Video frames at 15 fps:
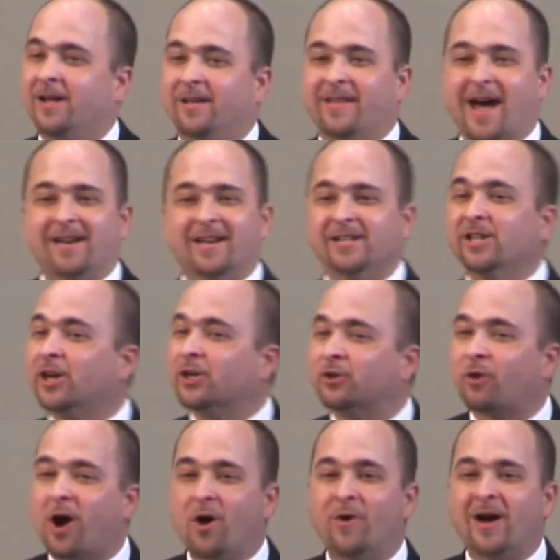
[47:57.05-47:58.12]
That doesn't
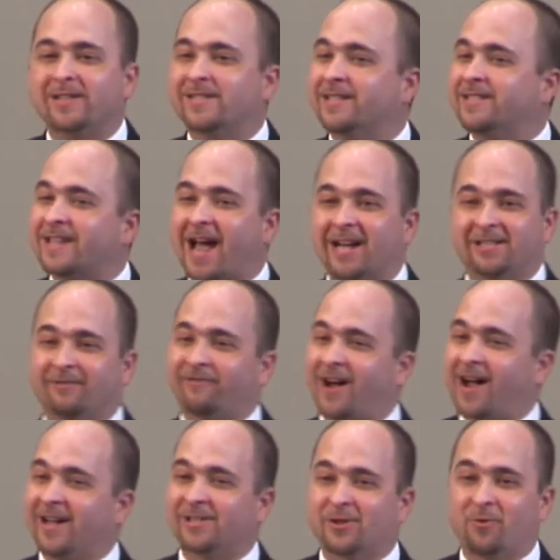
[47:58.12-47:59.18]
grow us and
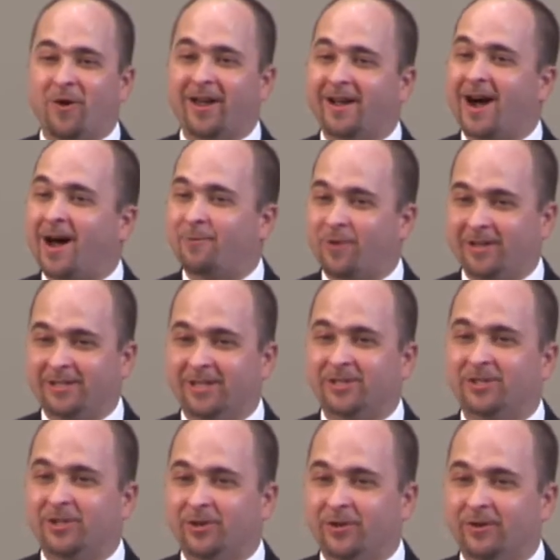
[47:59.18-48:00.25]
sanctify us the way God wants us
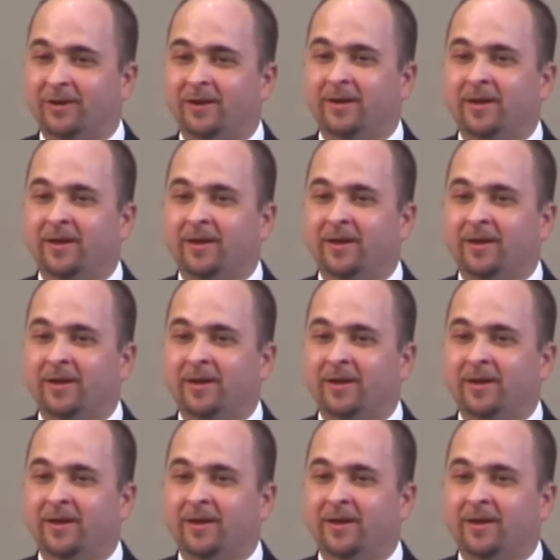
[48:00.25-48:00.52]
to.